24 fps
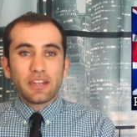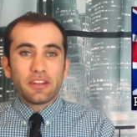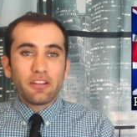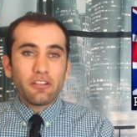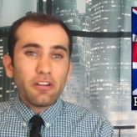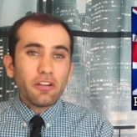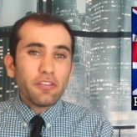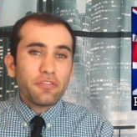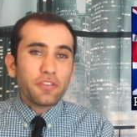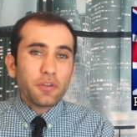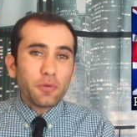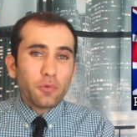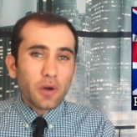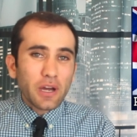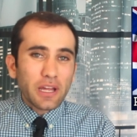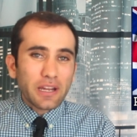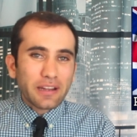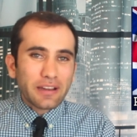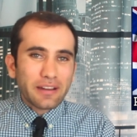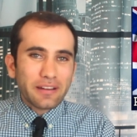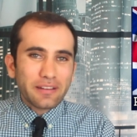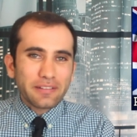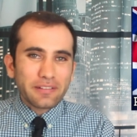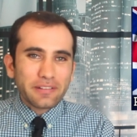Now, if you
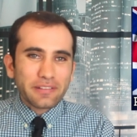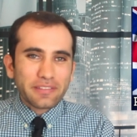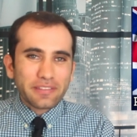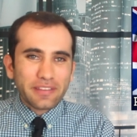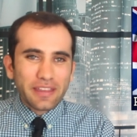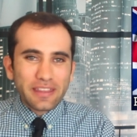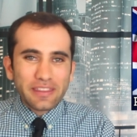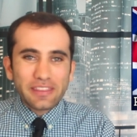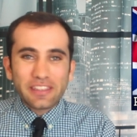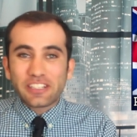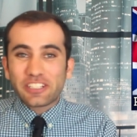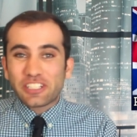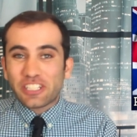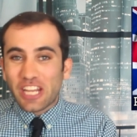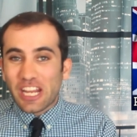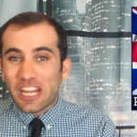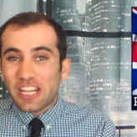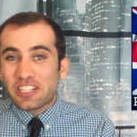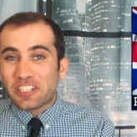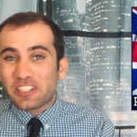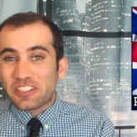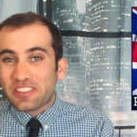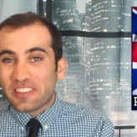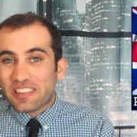want to understand the
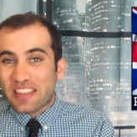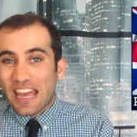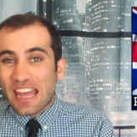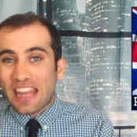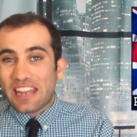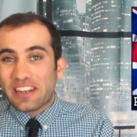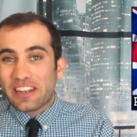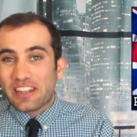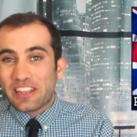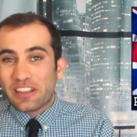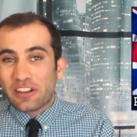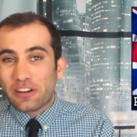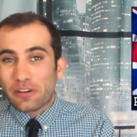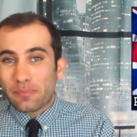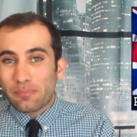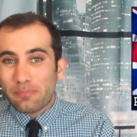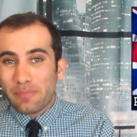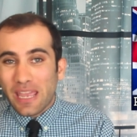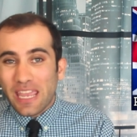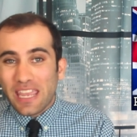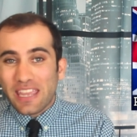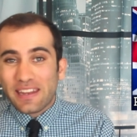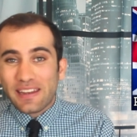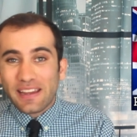changes that deal
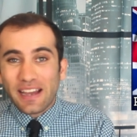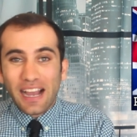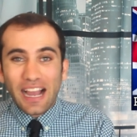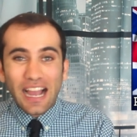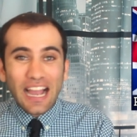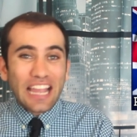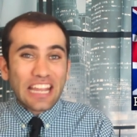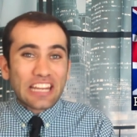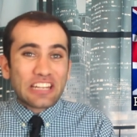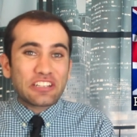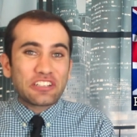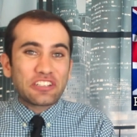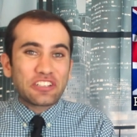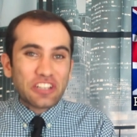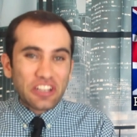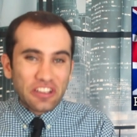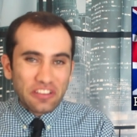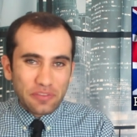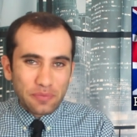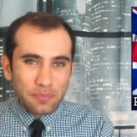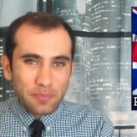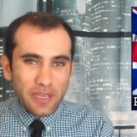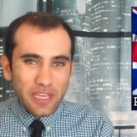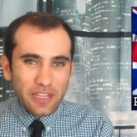made, I
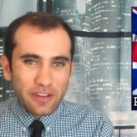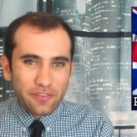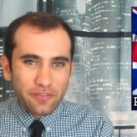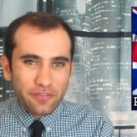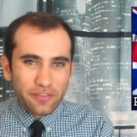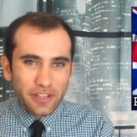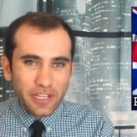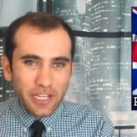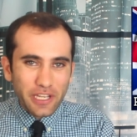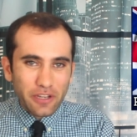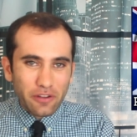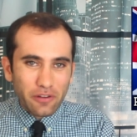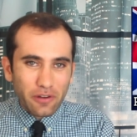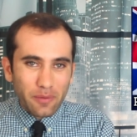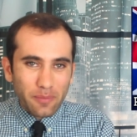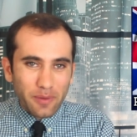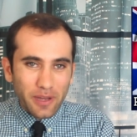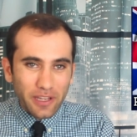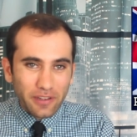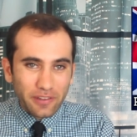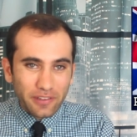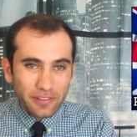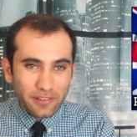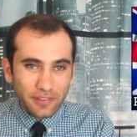just made a video
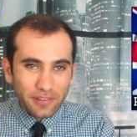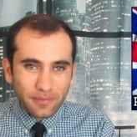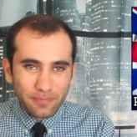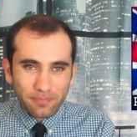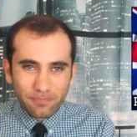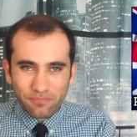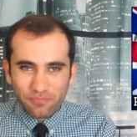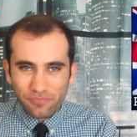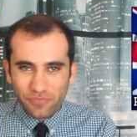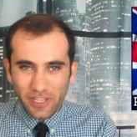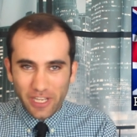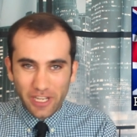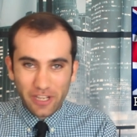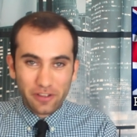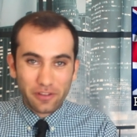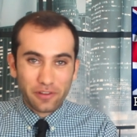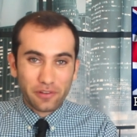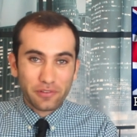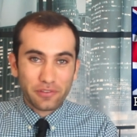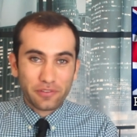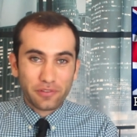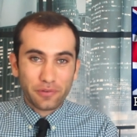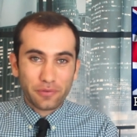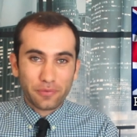about it. I
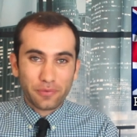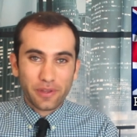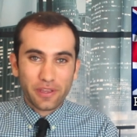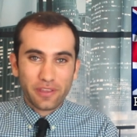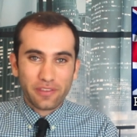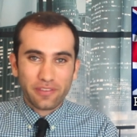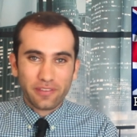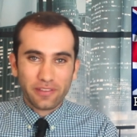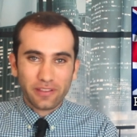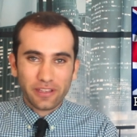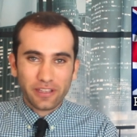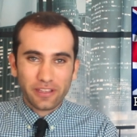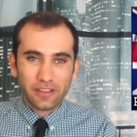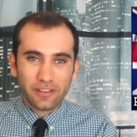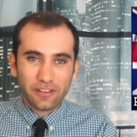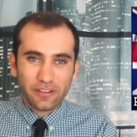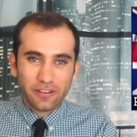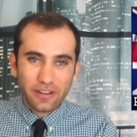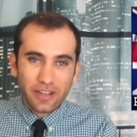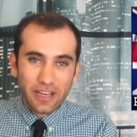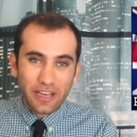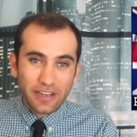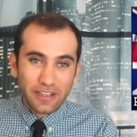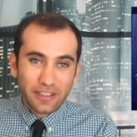also recently
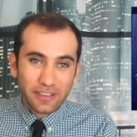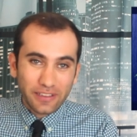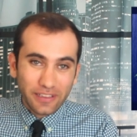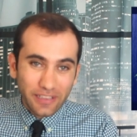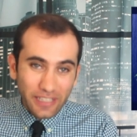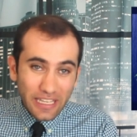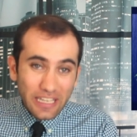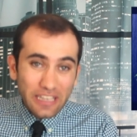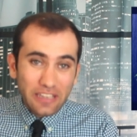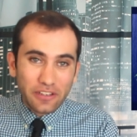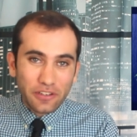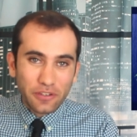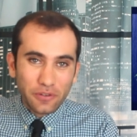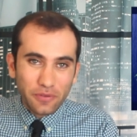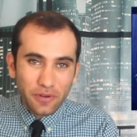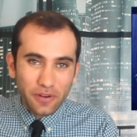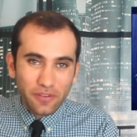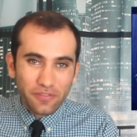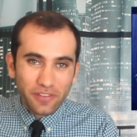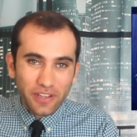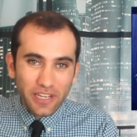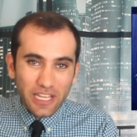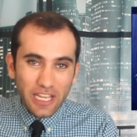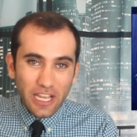learned how to link to
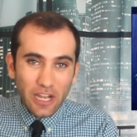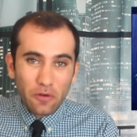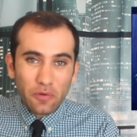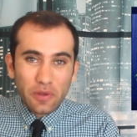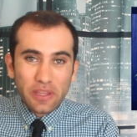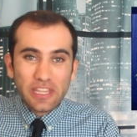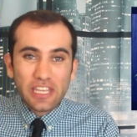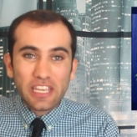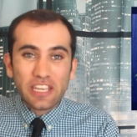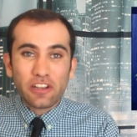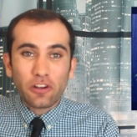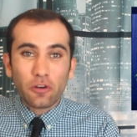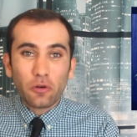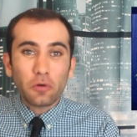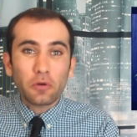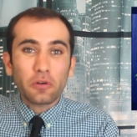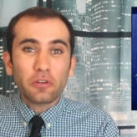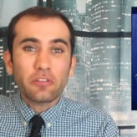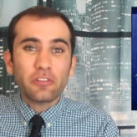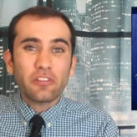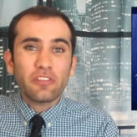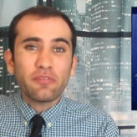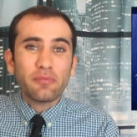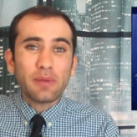a video in the
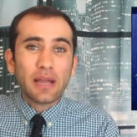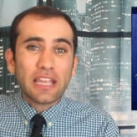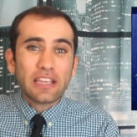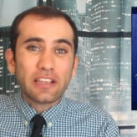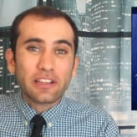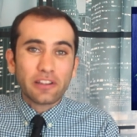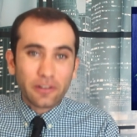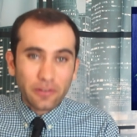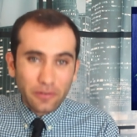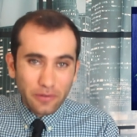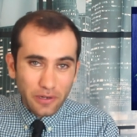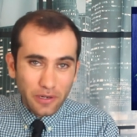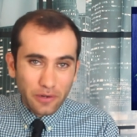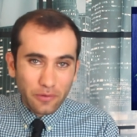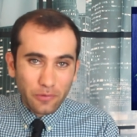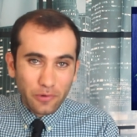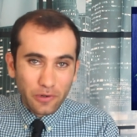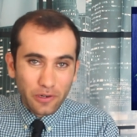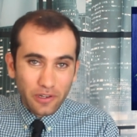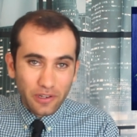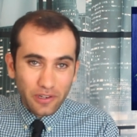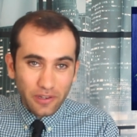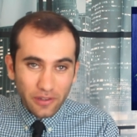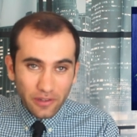corner of my current
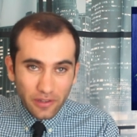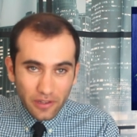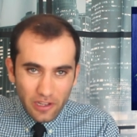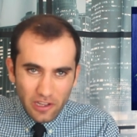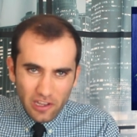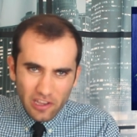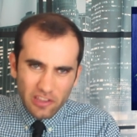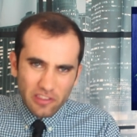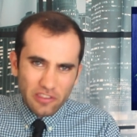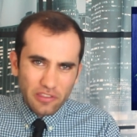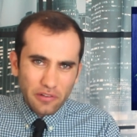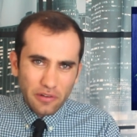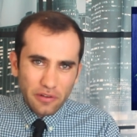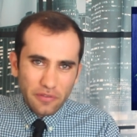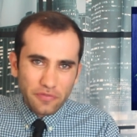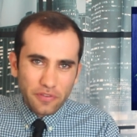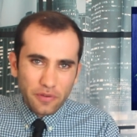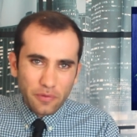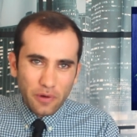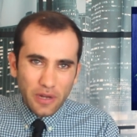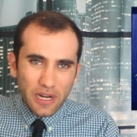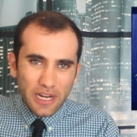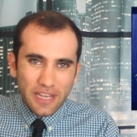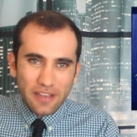one. So if
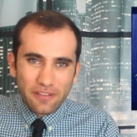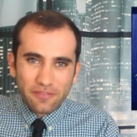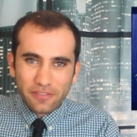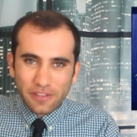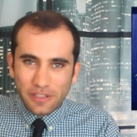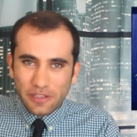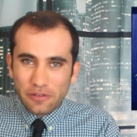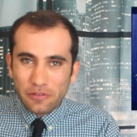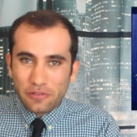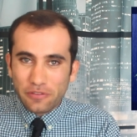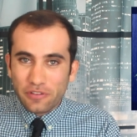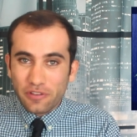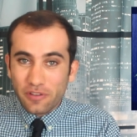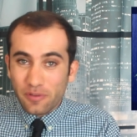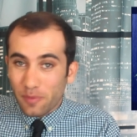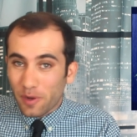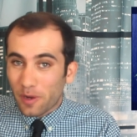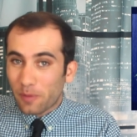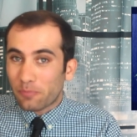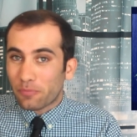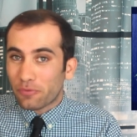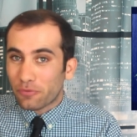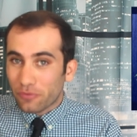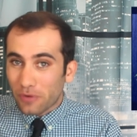you want to have
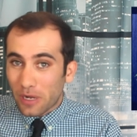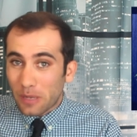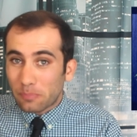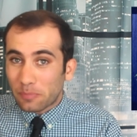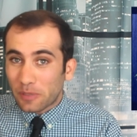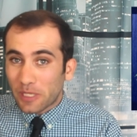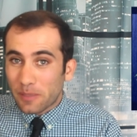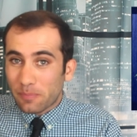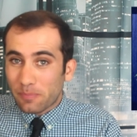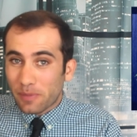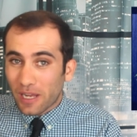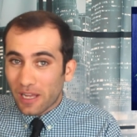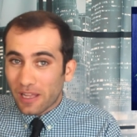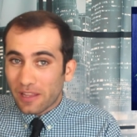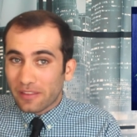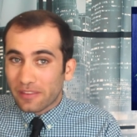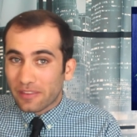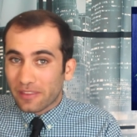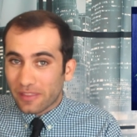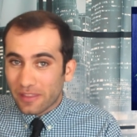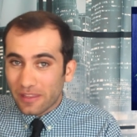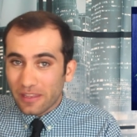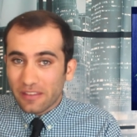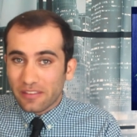YouTube abruptly
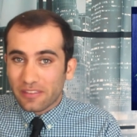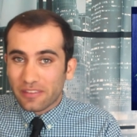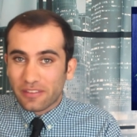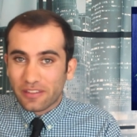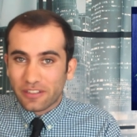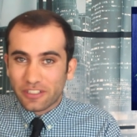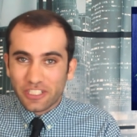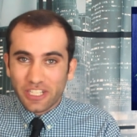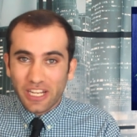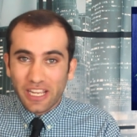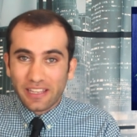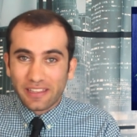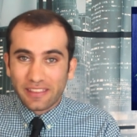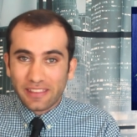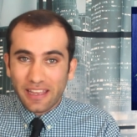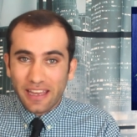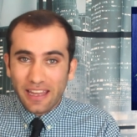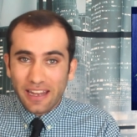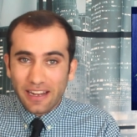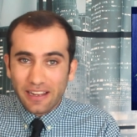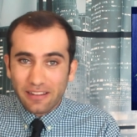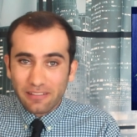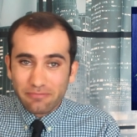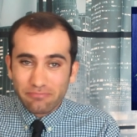pause this to check
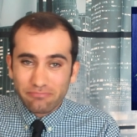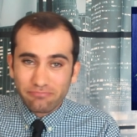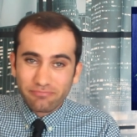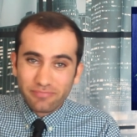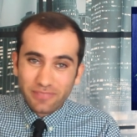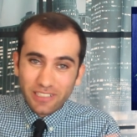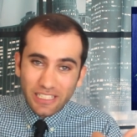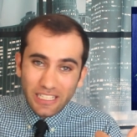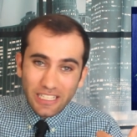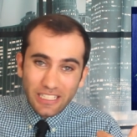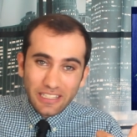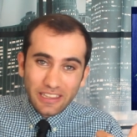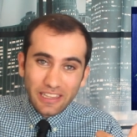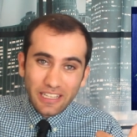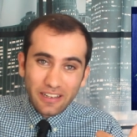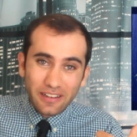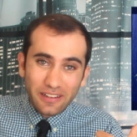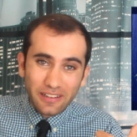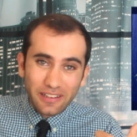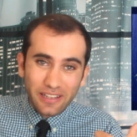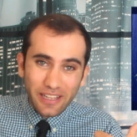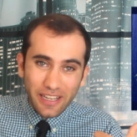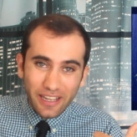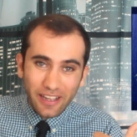that out, click
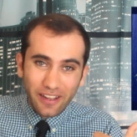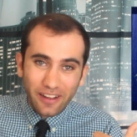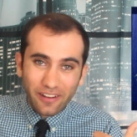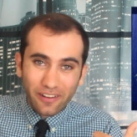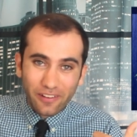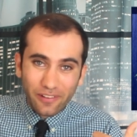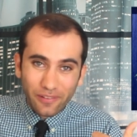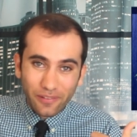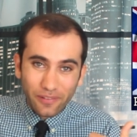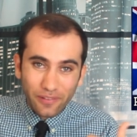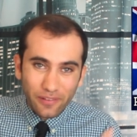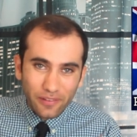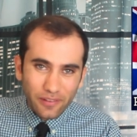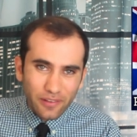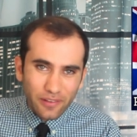there now.